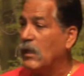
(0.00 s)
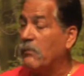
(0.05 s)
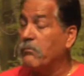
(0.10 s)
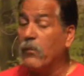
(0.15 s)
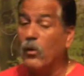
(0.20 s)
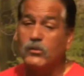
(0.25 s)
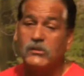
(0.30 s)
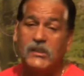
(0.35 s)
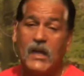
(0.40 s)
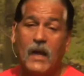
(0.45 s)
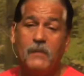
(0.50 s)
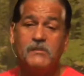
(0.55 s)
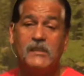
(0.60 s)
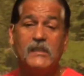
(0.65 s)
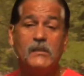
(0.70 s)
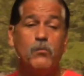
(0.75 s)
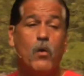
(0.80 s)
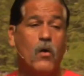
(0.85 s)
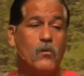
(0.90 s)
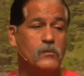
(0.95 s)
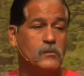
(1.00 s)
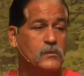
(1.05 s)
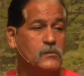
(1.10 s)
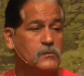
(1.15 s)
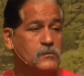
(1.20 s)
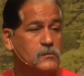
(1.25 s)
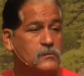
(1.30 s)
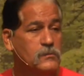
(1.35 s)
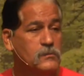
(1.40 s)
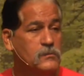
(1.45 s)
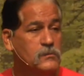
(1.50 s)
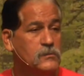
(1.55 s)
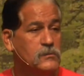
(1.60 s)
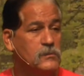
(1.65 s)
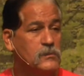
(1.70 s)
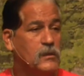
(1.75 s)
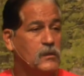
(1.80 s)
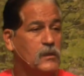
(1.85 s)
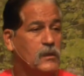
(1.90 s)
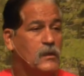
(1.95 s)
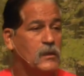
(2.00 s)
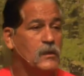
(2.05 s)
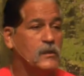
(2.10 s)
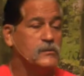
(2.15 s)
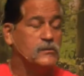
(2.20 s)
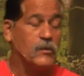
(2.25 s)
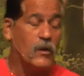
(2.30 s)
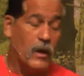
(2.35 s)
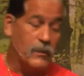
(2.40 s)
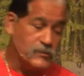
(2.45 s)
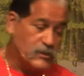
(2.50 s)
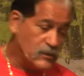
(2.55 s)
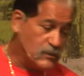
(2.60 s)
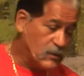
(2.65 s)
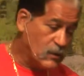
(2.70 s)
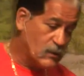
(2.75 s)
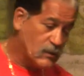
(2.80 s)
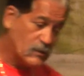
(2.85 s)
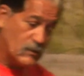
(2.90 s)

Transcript: Most times He won't. So I'm just going